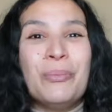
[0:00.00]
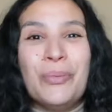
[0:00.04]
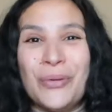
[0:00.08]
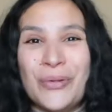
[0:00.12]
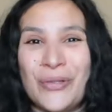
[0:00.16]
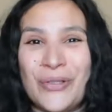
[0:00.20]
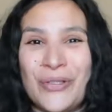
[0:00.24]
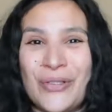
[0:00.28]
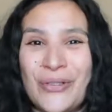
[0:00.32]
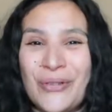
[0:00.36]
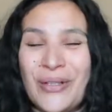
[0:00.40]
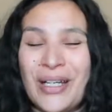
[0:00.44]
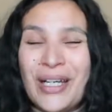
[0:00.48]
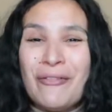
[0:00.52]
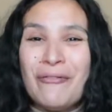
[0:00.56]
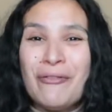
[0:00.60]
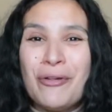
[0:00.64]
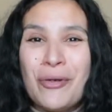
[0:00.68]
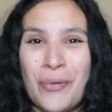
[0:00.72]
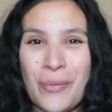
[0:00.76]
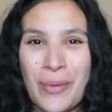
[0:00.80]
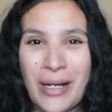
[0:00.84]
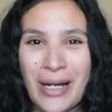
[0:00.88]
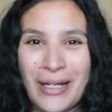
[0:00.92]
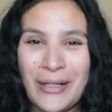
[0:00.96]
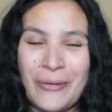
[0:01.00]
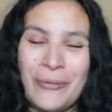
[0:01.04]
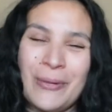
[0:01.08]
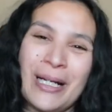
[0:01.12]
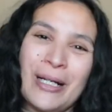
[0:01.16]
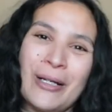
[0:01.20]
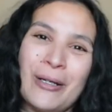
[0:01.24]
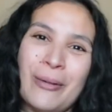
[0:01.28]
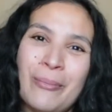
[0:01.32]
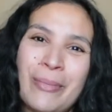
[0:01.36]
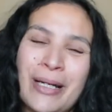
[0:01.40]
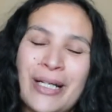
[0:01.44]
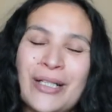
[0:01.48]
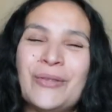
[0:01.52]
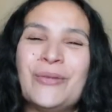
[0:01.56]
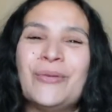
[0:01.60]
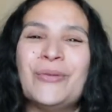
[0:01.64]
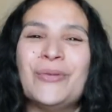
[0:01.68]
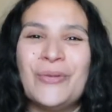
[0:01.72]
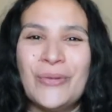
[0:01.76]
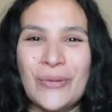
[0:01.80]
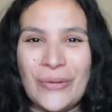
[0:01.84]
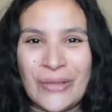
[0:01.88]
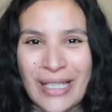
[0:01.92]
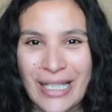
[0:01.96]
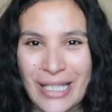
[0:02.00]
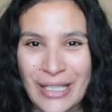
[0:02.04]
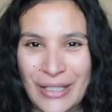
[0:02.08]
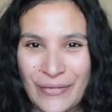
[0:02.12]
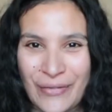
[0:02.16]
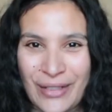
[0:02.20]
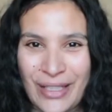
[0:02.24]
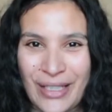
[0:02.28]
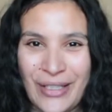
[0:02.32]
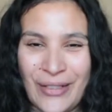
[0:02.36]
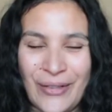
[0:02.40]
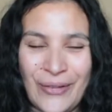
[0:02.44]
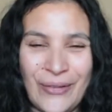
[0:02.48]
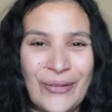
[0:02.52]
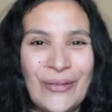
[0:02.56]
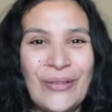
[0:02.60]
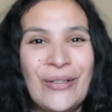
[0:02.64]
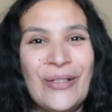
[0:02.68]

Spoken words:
Bonjour everyone, welcome back to today's video.